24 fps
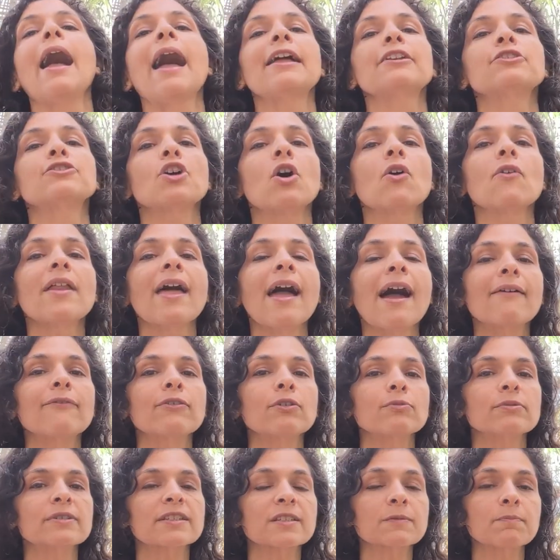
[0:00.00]
and don't have
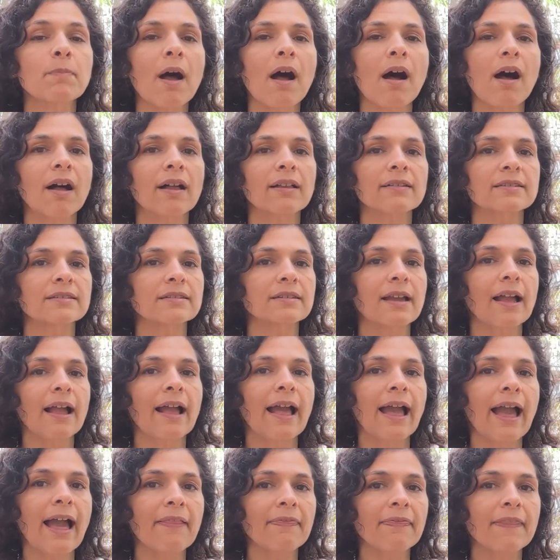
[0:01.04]
a response,
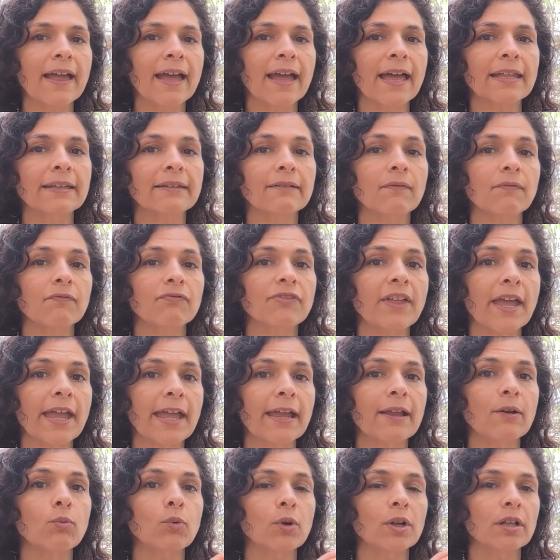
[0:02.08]
and then
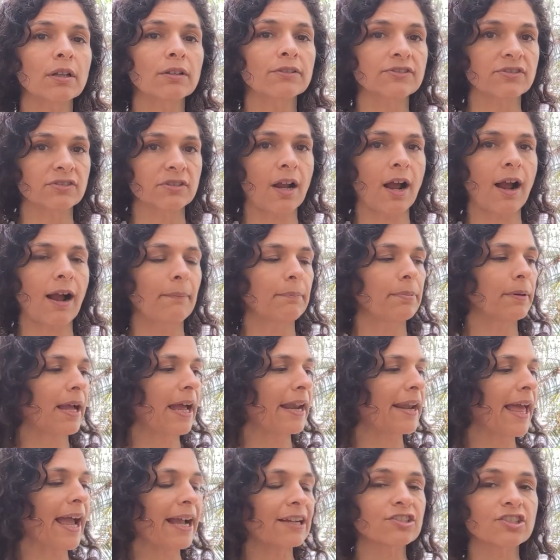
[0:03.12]
they will stop.
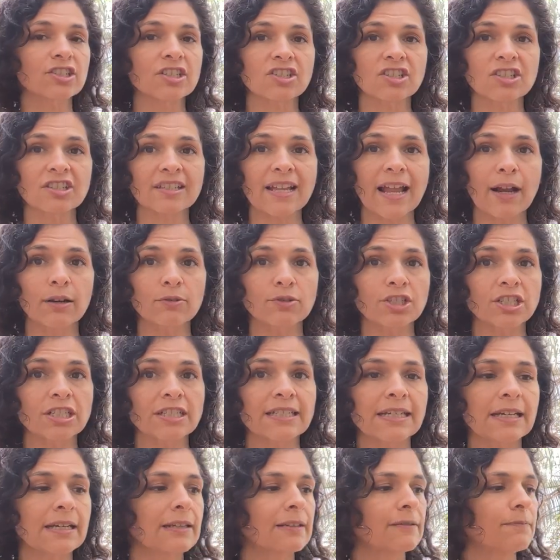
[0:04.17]
And actually just now she
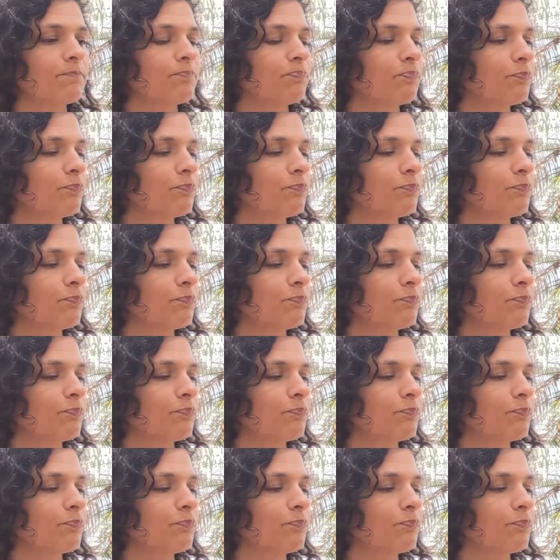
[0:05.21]
did,